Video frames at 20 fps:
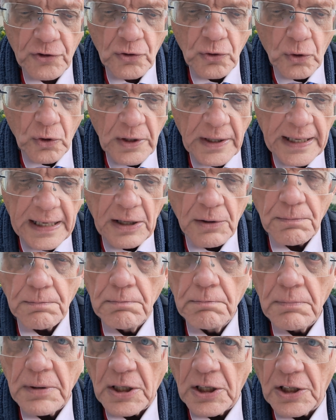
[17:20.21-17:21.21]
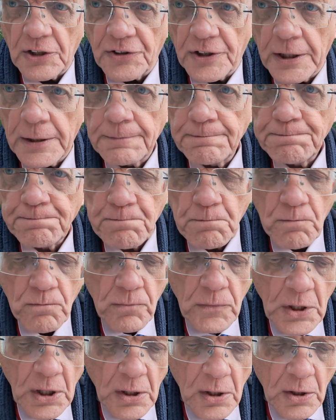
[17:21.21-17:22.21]
calling out murder.
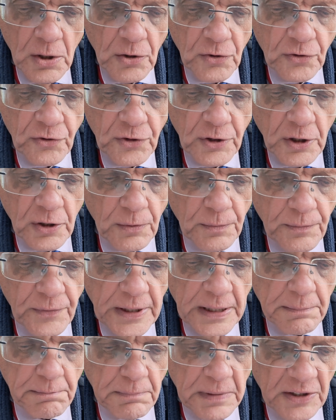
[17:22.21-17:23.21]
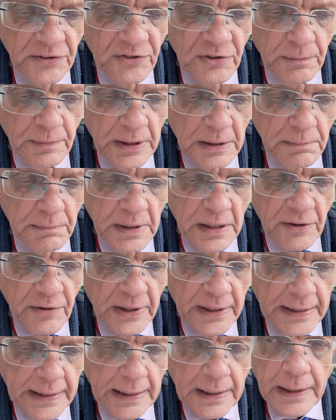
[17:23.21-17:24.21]
So that must have been
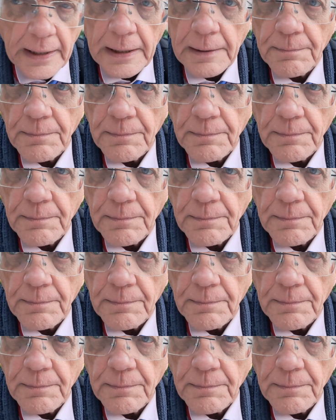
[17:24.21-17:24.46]
Mary Kelly,